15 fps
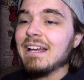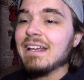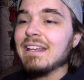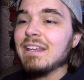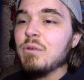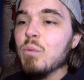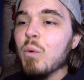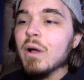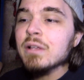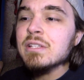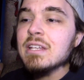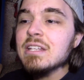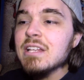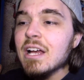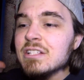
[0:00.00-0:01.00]

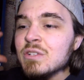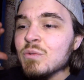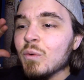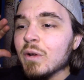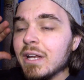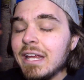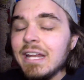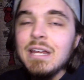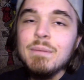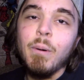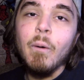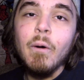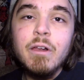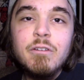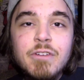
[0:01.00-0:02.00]
he doesn't want any
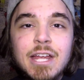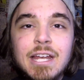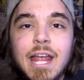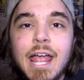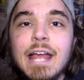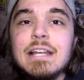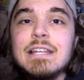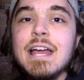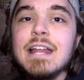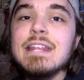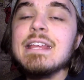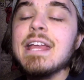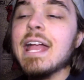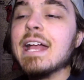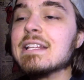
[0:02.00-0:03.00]
part of it, and yet he
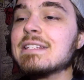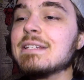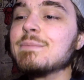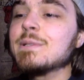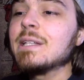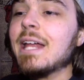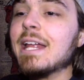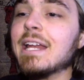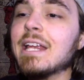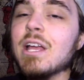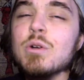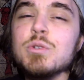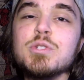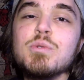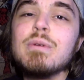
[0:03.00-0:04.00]
can't seem to let it
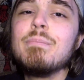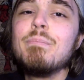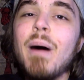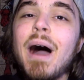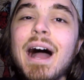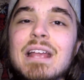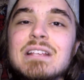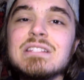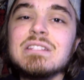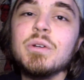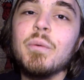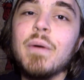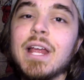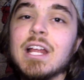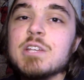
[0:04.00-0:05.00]
go, so he buys the
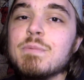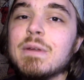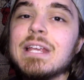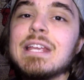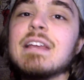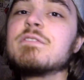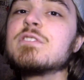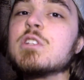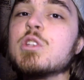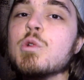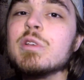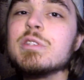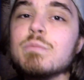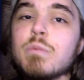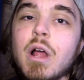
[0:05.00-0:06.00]
ranch, but he gives it to
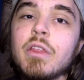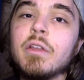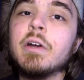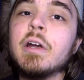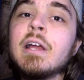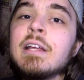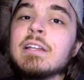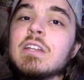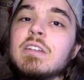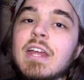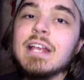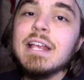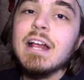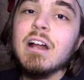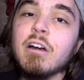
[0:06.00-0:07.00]
his brother to
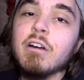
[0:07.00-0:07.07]
take care